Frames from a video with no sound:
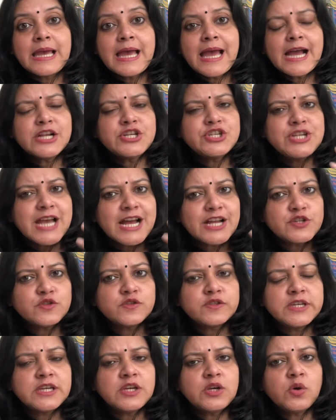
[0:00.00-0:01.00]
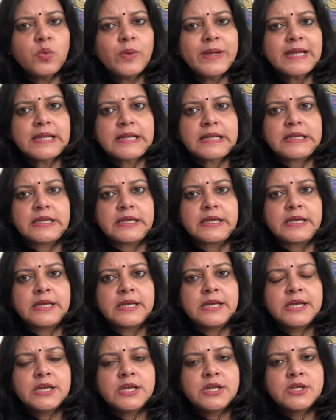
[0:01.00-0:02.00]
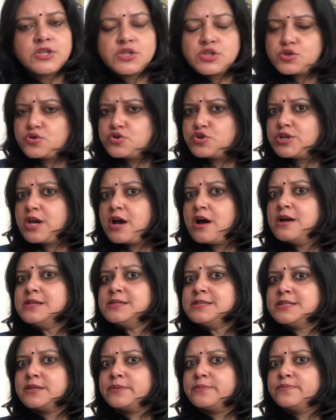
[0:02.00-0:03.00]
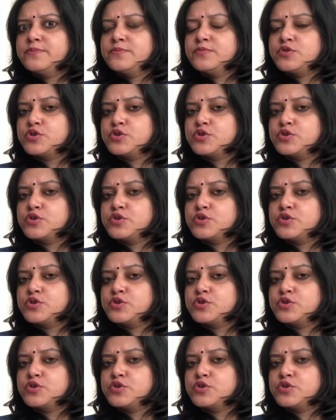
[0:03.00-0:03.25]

And she had to think quickly. So she asked him